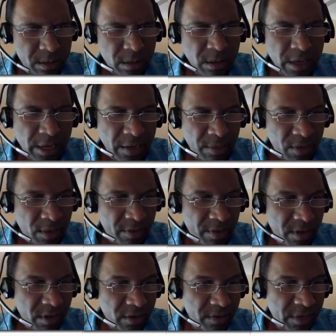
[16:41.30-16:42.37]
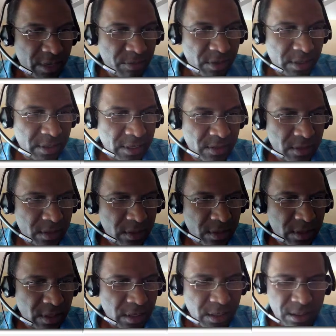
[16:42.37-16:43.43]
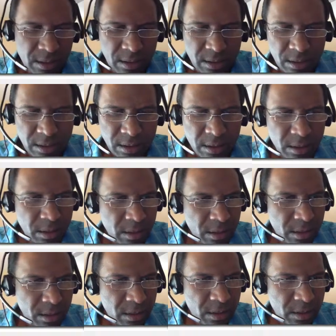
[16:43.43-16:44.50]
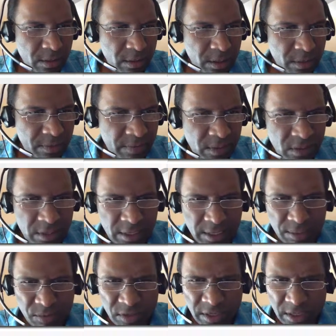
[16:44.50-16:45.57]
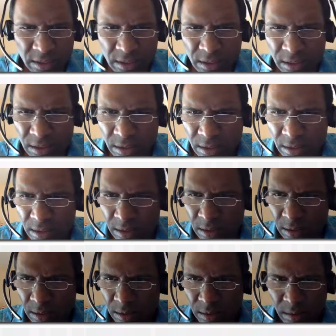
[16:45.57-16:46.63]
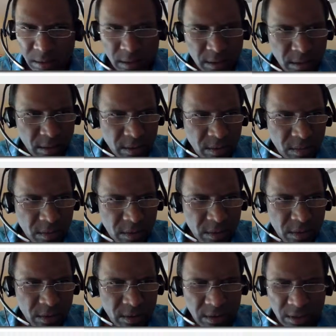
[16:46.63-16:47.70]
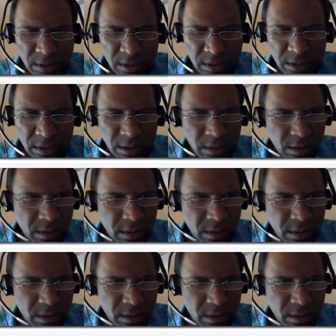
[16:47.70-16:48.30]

Okay, we have an RxV object. That's a good sign. There's an SVG object, which is a...